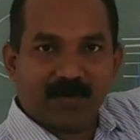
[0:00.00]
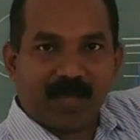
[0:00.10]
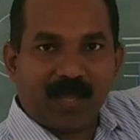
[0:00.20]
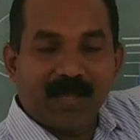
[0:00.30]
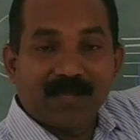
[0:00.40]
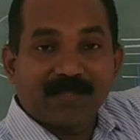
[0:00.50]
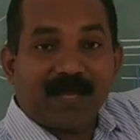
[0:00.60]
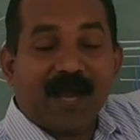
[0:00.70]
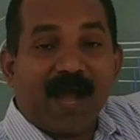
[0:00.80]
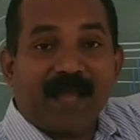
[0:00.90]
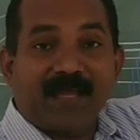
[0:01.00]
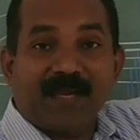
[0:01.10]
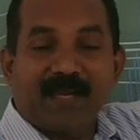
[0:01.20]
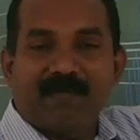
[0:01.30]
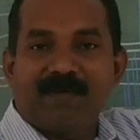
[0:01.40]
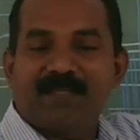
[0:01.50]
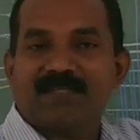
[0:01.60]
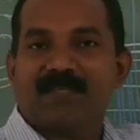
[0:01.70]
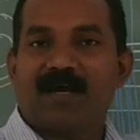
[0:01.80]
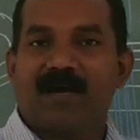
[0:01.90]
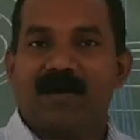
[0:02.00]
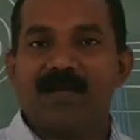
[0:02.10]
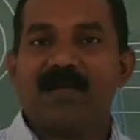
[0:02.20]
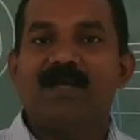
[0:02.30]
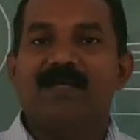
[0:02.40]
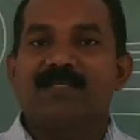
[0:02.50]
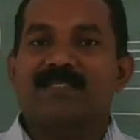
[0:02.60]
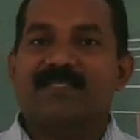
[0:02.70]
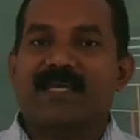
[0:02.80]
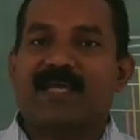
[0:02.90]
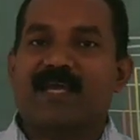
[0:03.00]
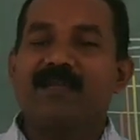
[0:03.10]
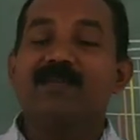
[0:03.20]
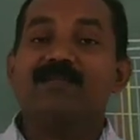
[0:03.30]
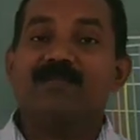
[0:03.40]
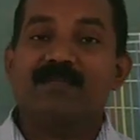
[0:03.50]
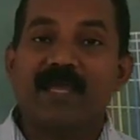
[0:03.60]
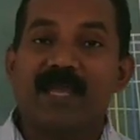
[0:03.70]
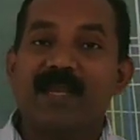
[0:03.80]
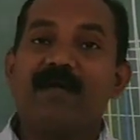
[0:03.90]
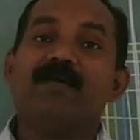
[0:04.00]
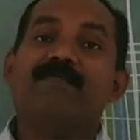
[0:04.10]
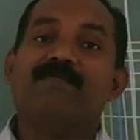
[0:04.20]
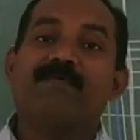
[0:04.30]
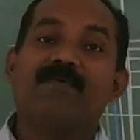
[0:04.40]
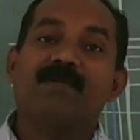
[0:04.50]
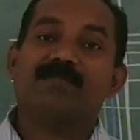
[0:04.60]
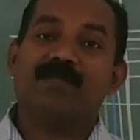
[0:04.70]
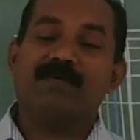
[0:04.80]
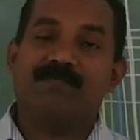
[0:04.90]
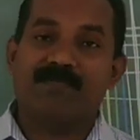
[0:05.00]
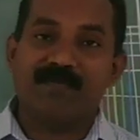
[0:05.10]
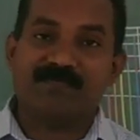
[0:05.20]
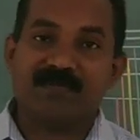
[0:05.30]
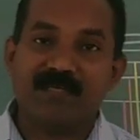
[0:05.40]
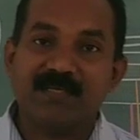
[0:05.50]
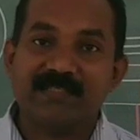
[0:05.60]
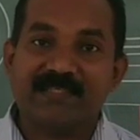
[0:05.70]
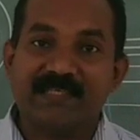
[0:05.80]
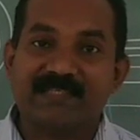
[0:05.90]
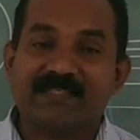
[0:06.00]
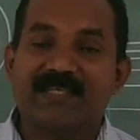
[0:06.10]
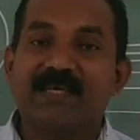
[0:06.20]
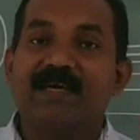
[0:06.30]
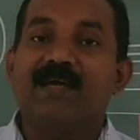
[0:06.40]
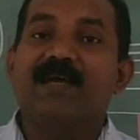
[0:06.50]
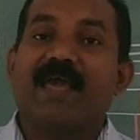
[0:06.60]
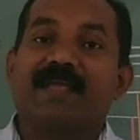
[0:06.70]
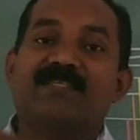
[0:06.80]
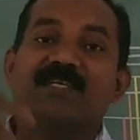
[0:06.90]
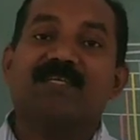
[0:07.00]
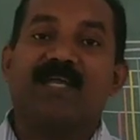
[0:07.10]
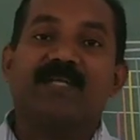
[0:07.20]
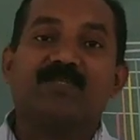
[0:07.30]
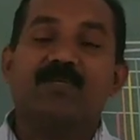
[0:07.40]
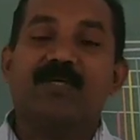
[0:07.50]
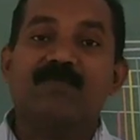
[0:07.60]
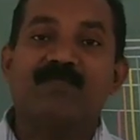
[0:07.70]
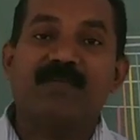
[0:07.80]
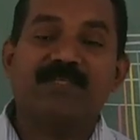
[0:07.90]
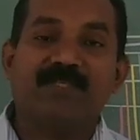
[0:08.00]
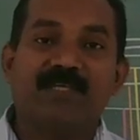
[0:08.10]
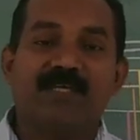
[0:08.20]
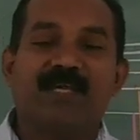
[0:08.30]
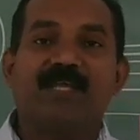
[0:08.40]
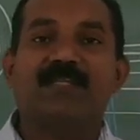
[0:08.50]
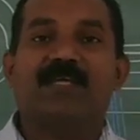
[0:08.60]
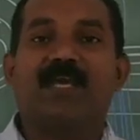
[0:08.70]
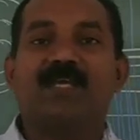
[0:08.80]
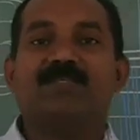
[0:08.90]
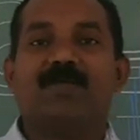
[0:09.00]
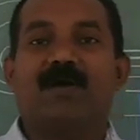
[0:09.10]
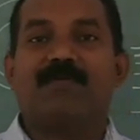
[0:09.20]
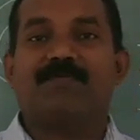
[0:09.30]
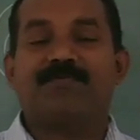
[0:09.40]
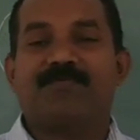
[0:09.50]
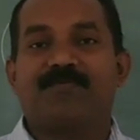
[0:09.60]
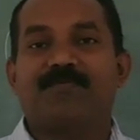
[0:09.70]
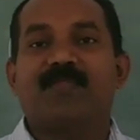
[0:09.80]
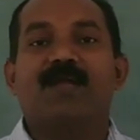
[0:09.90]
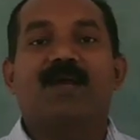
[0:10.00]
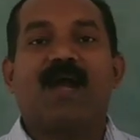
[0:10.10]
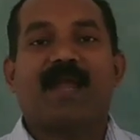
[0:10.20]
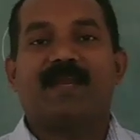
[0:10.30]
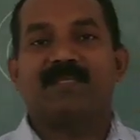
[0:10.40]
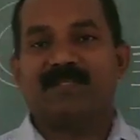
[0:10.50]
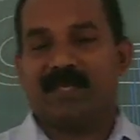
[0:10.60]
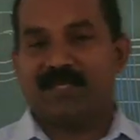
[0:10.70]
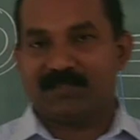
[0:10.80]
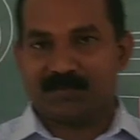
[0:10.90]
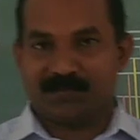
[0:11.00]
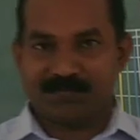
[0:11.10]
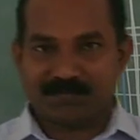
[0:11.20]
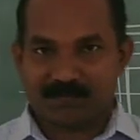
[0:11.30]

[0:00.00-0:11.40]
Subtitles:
Okay, the higher levels are second, third, fourth, fifth, sixth, etc. to infinity in the case of hydrogen atom.